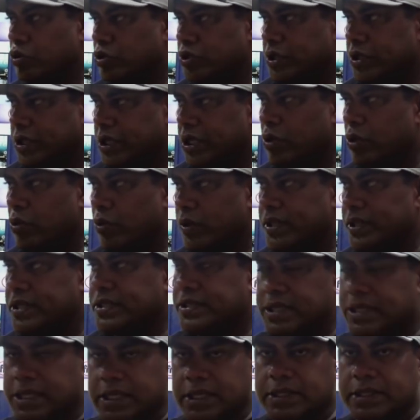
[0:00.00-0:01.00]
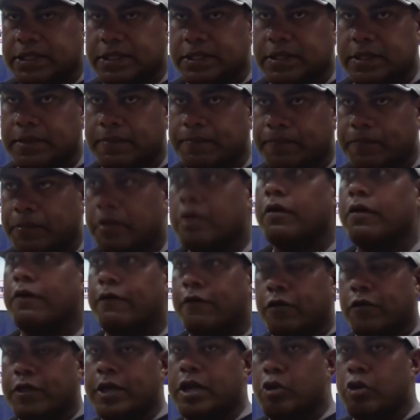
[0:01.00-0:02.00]
to secure these girls
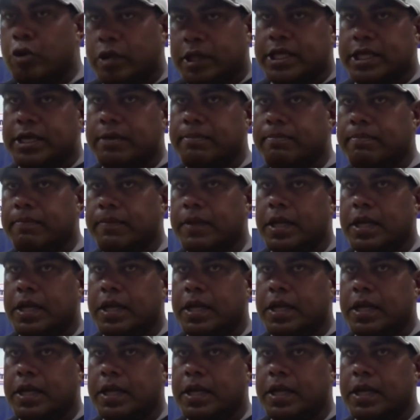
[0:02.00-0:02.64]
for the long term.